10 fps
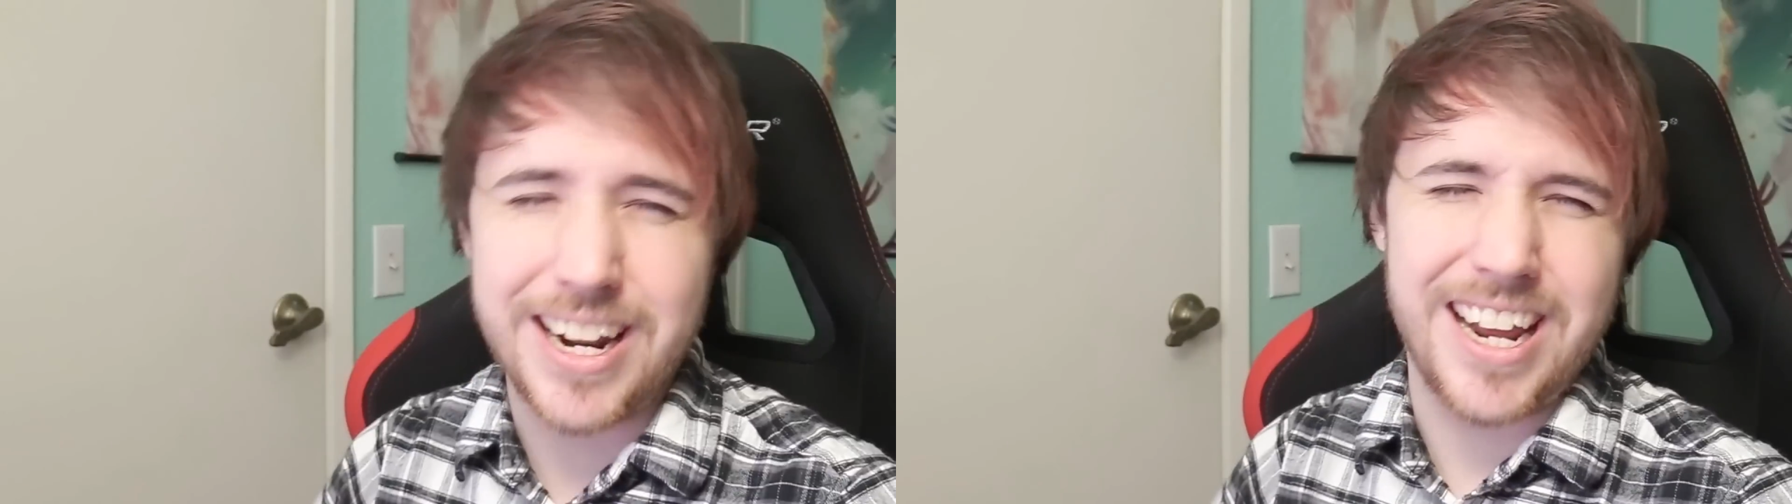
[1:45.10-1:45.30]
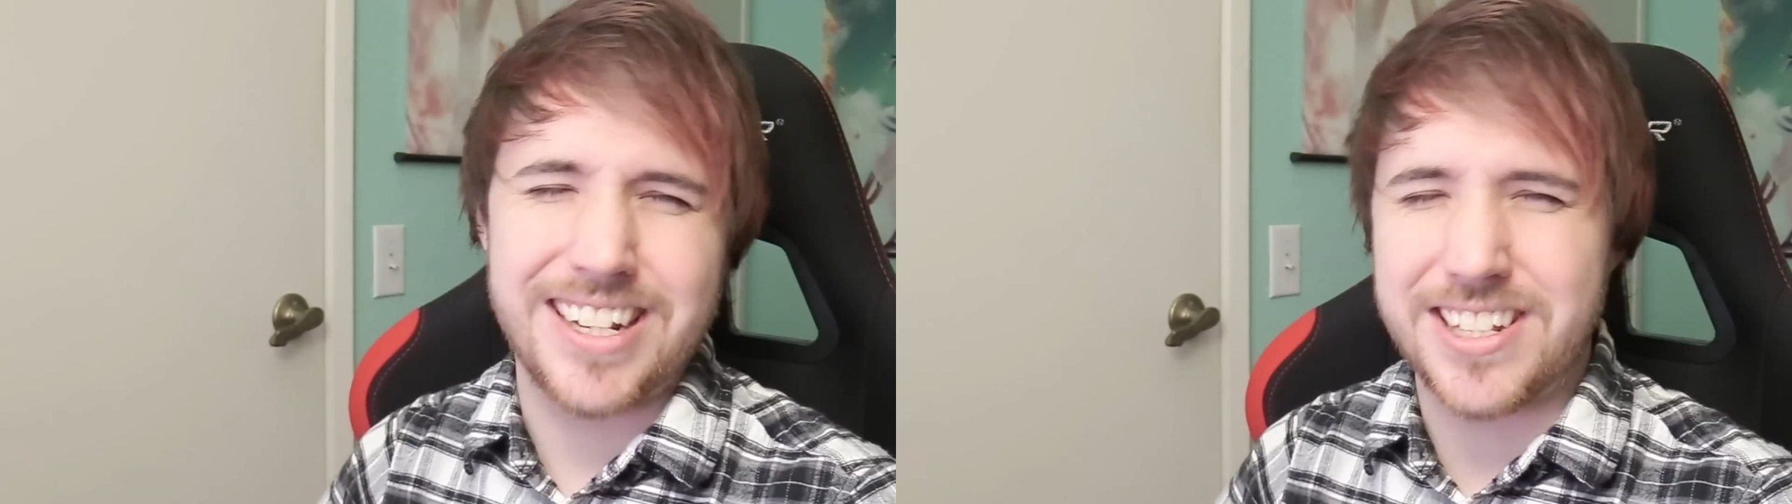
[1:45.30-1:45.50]

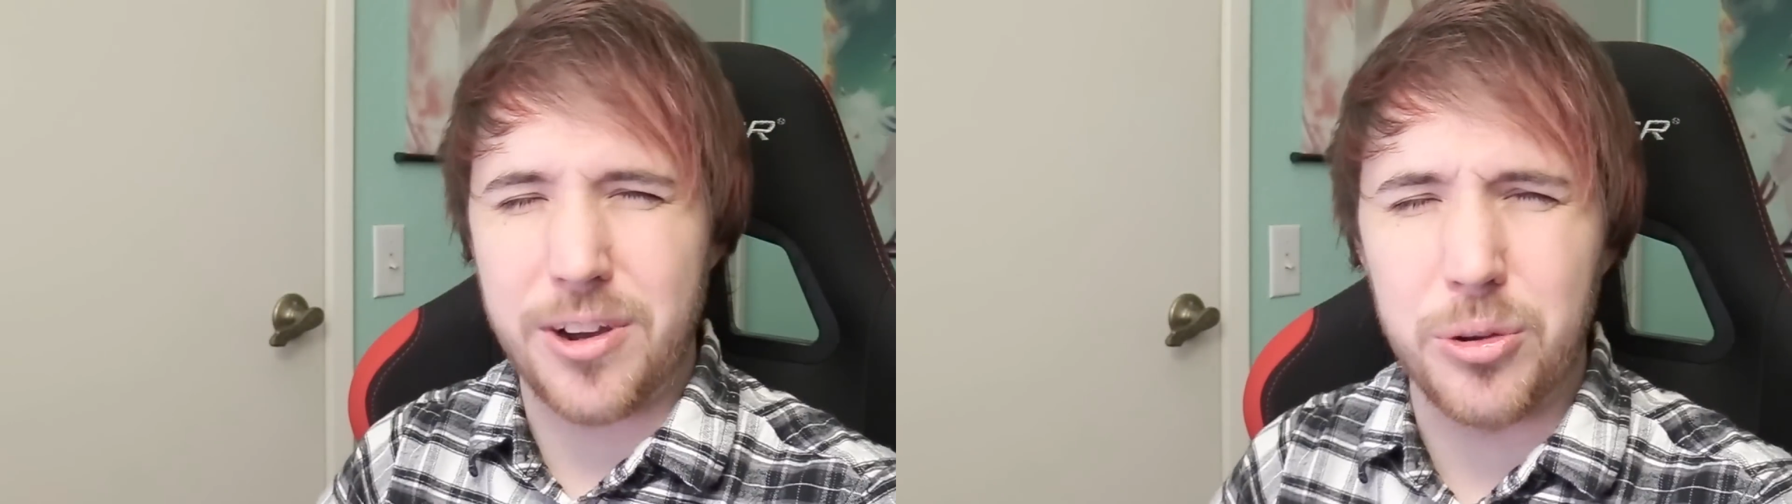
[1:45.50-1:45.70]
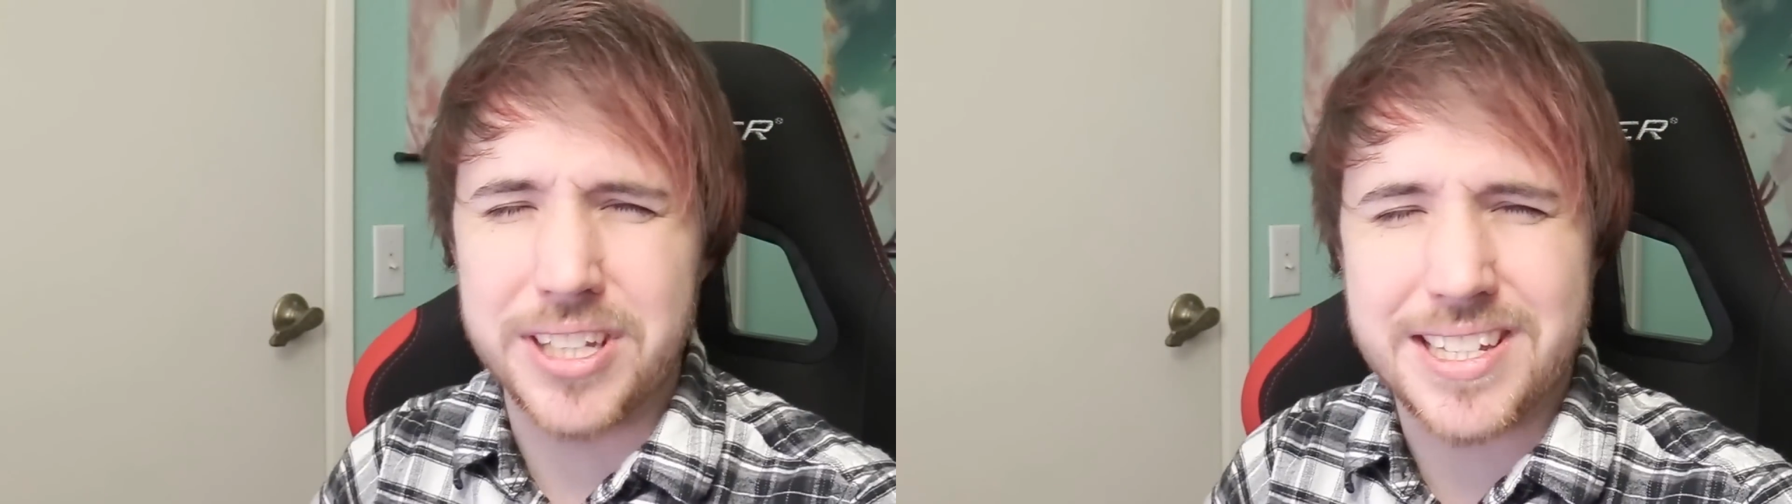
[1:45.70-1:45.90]
and I
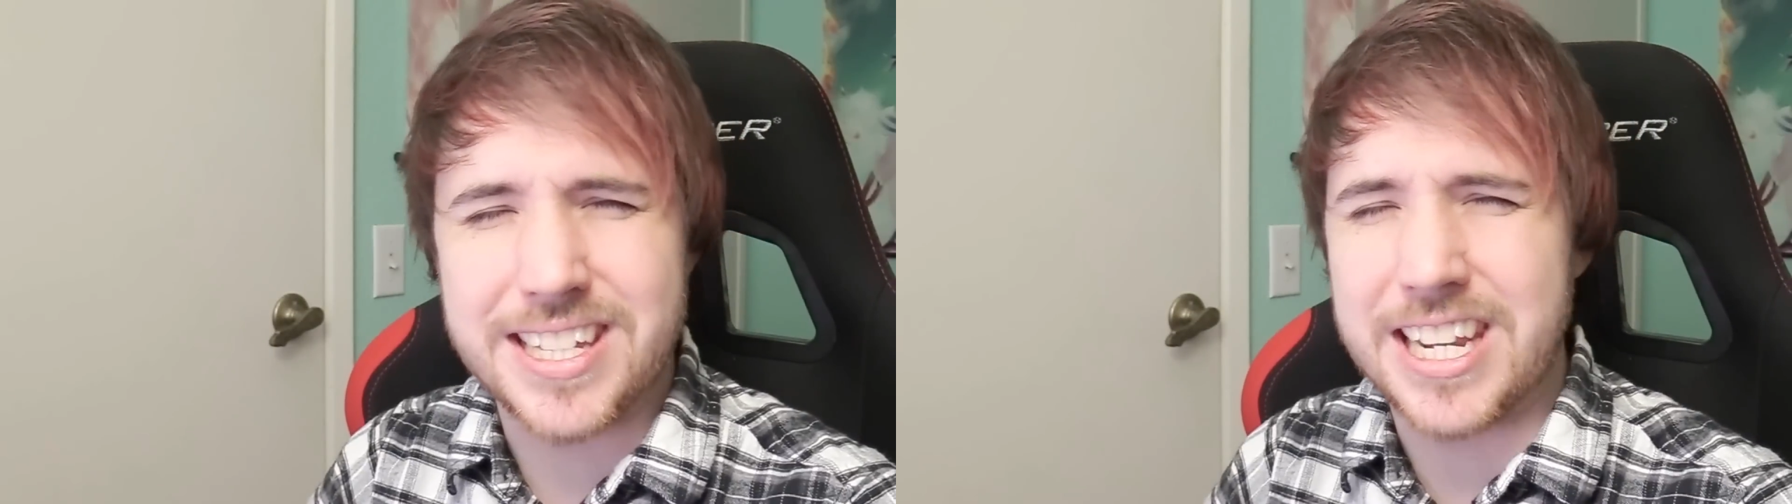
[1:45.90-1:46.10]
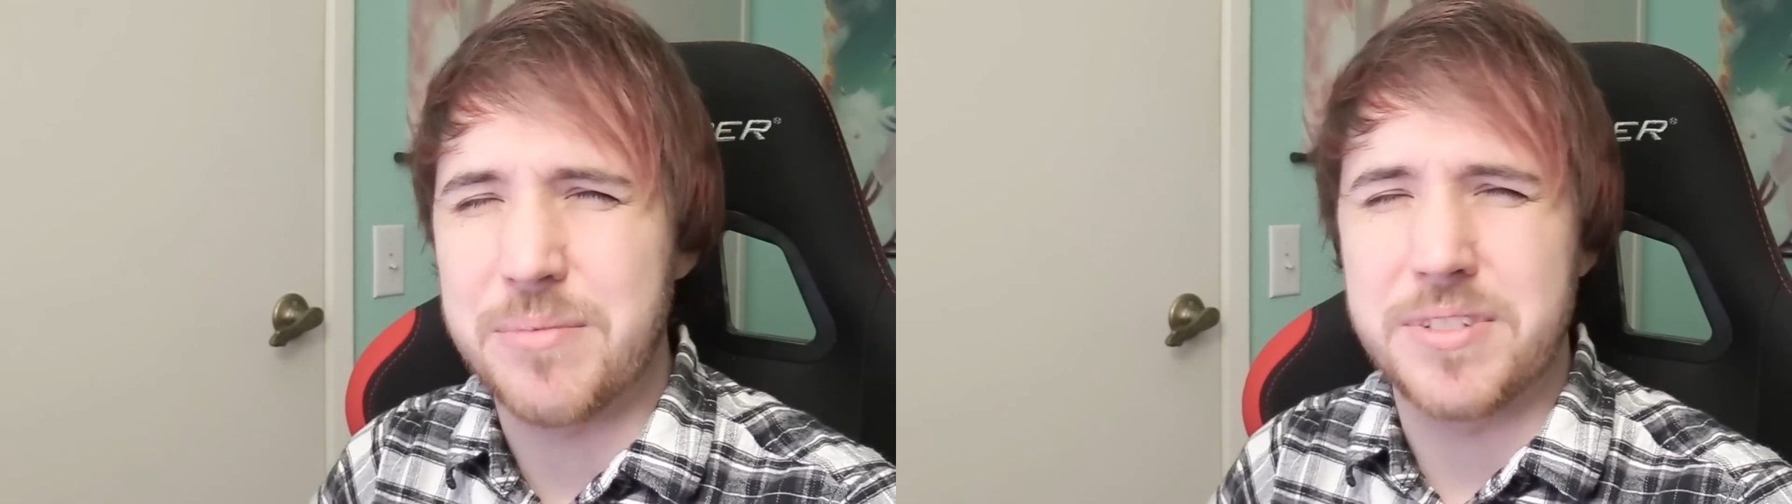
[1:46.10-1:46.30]
only
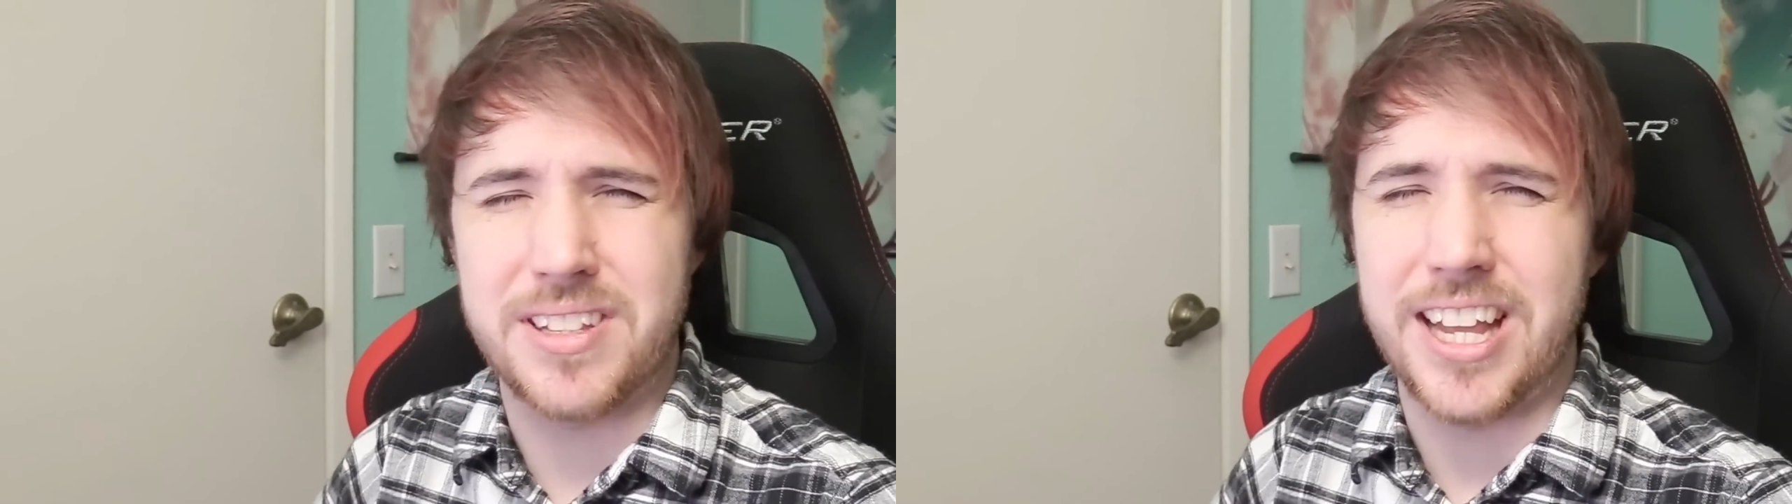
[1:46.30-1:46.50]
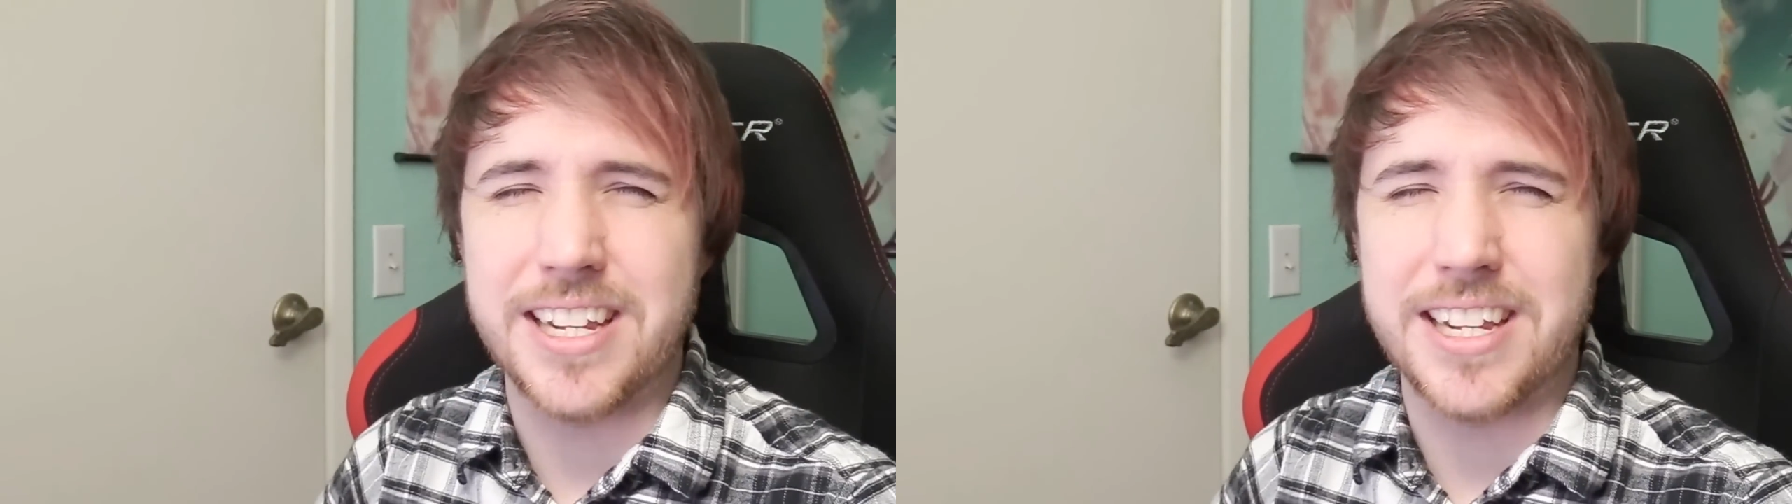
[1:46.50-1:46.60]
skimmed